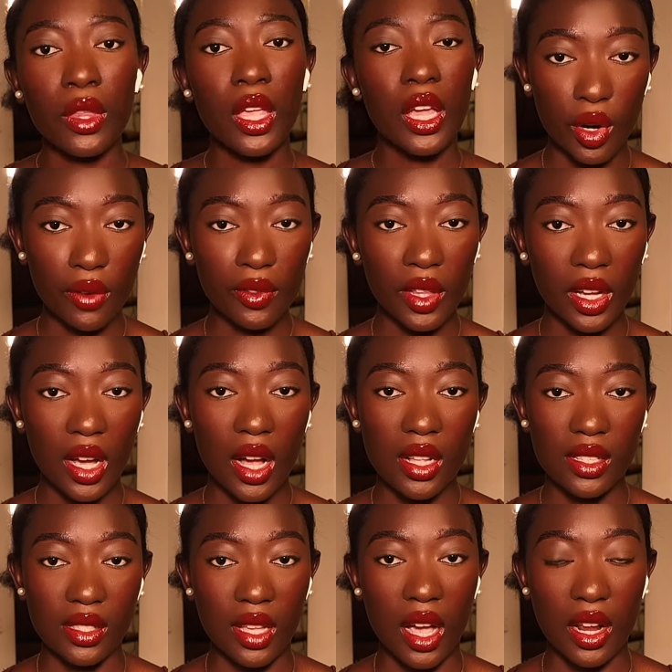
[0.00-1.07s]
One of the
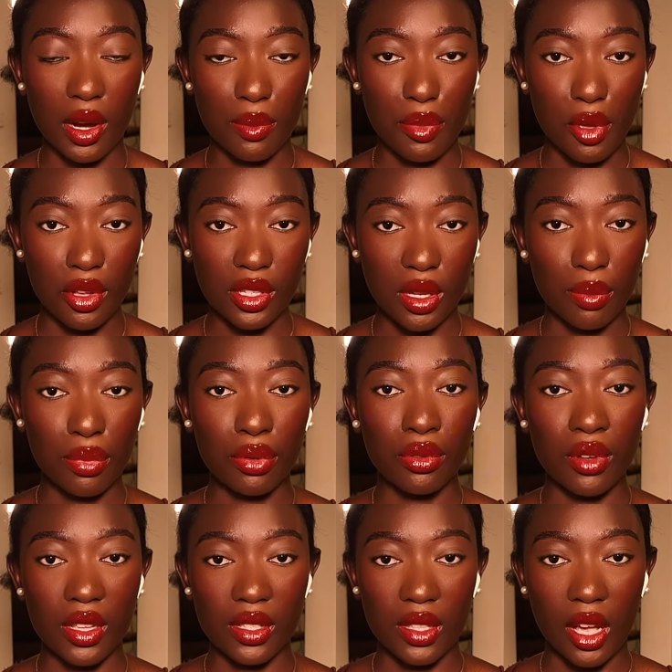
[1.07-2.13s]
cards that an abuser
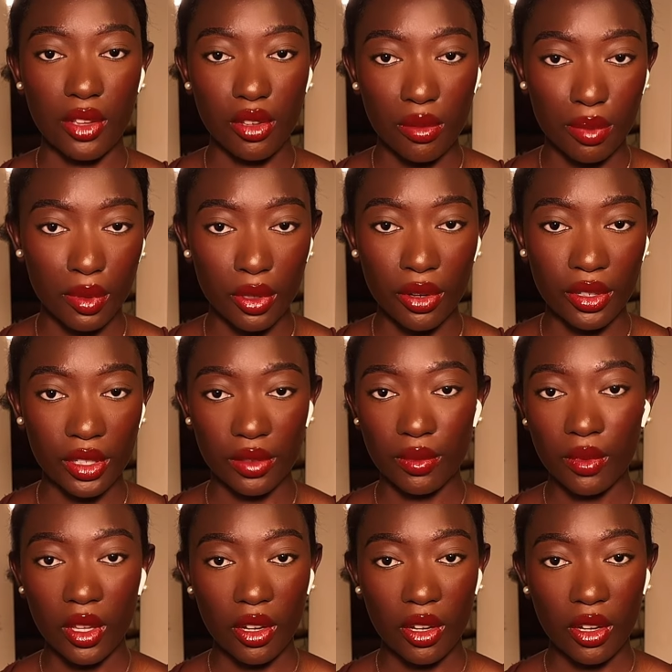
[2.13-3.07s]
put is that you'll be lonely.